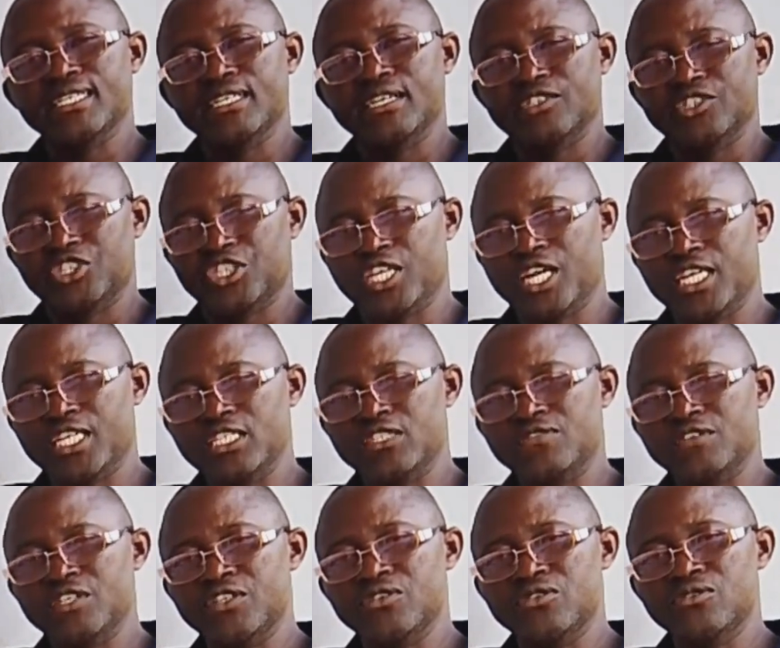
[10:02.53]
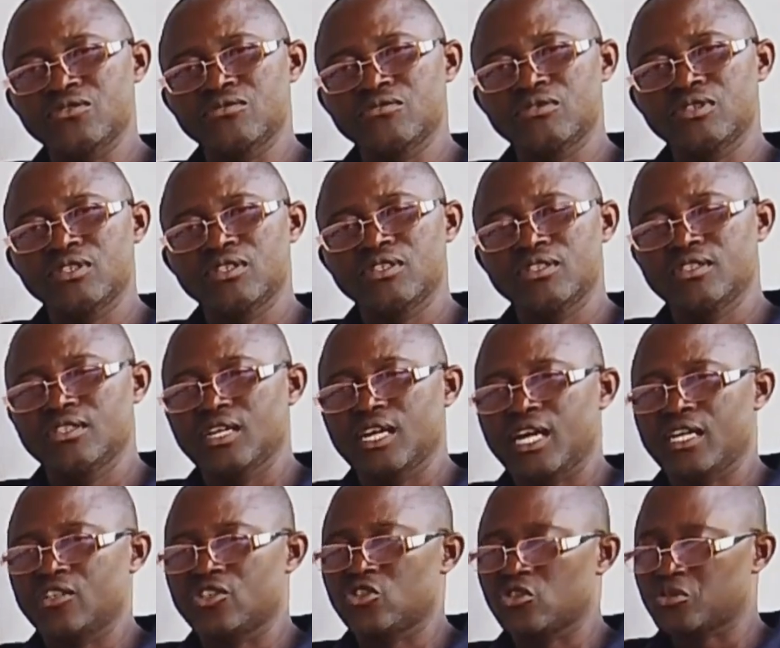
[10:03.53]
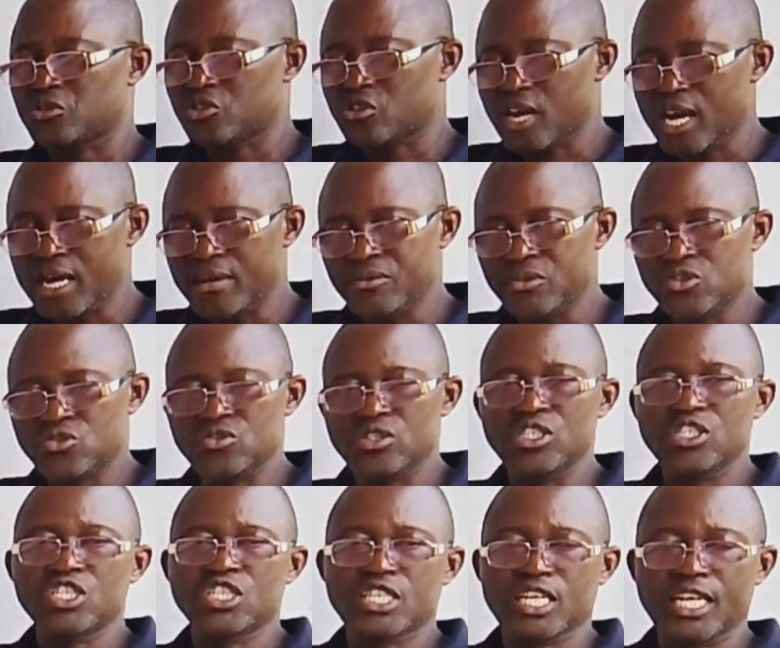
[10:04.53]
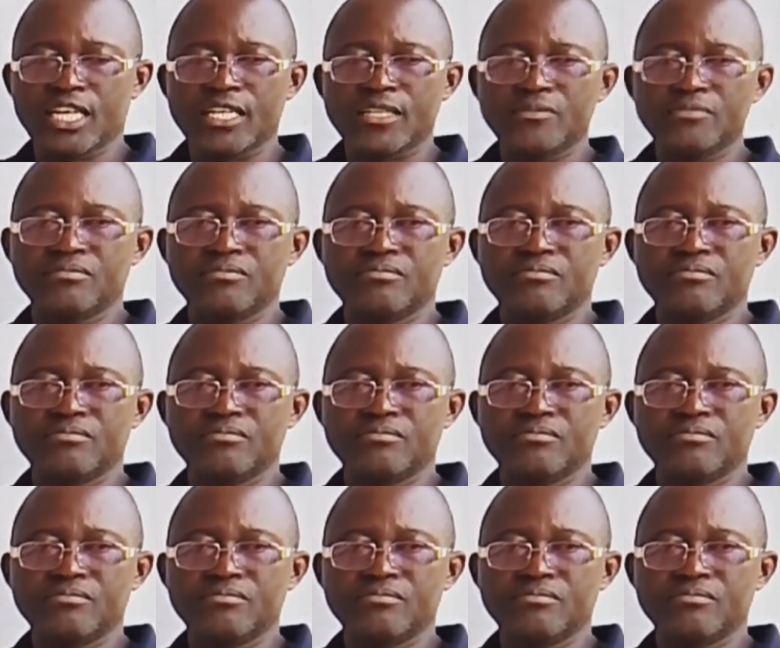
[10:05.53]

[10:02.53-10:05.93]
share this video, and subscribe to this channel